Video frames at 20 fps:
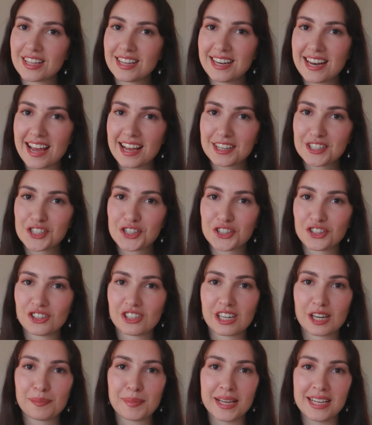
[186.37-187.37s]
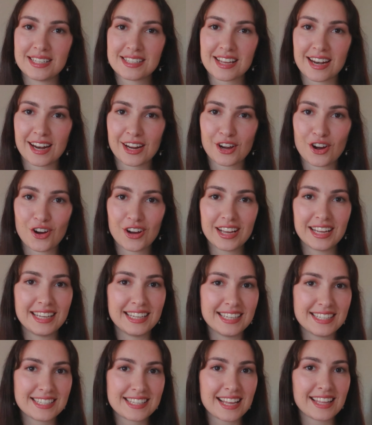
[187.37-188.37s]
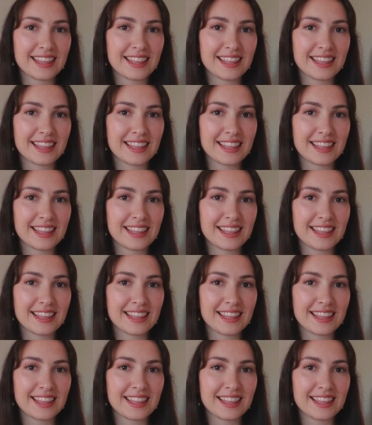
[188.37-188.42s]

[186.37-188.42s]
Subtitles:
the next jewellery piece that I got is